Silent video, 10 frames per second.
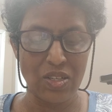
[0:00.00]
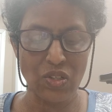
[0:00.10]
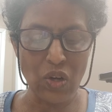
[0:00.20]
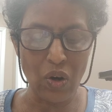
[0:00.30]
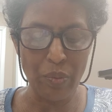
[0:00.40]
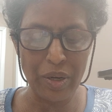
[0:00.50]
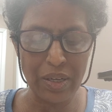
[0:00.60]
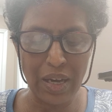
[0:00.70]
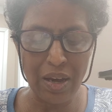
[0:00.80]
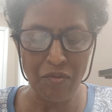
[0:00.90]
Solomon
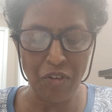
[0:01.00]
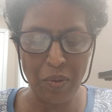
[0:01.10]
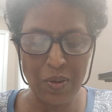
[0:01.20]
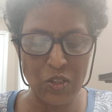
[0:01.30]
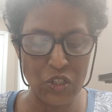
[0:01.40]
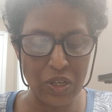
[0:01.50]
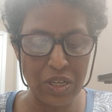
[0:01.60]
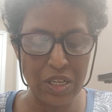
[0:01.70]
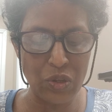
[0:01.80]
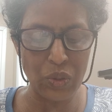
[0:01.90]
came from his
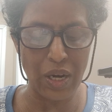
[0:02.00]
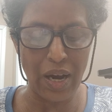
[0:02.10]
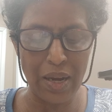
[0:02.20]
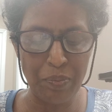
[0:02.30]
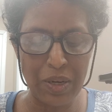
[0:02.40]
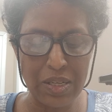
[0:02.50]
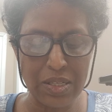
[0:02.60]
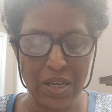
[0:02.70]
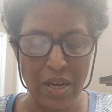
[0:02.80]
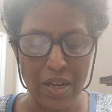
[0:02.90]
journey to the high
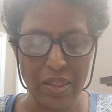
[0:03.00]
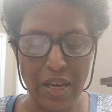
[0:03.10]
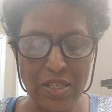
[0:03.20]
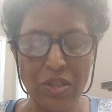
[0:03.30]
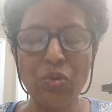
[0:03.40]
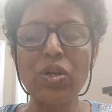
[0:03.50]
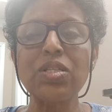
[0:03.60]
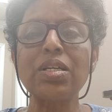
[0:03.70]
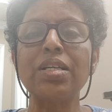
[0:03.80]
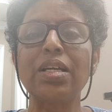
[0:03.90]
place that
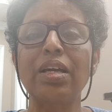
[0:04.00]
was at